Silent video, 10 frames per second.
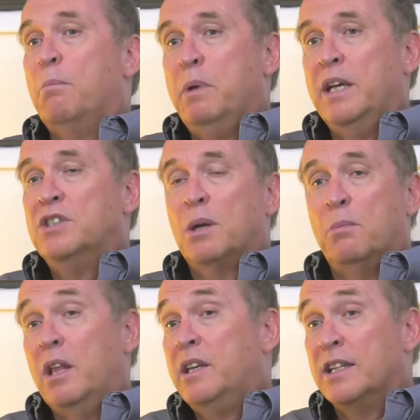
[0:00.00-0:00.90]
being somebody
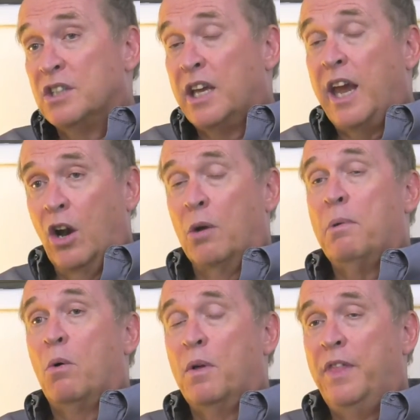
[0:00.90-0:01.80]
that doesn't care
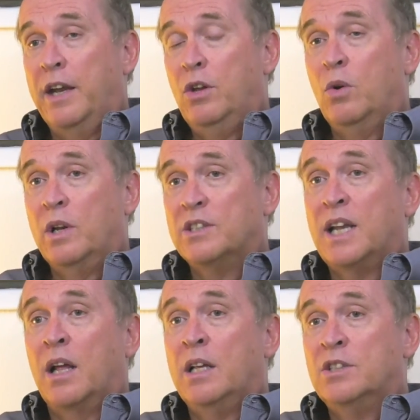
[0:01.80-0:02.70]
about what they do.
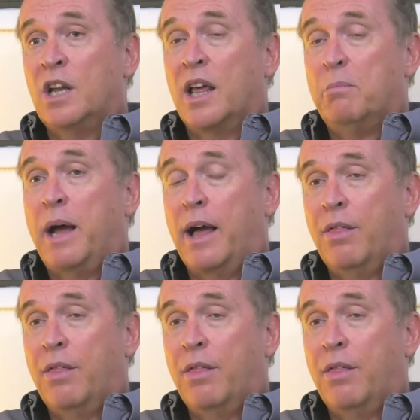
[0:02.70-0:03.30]
Is not a path.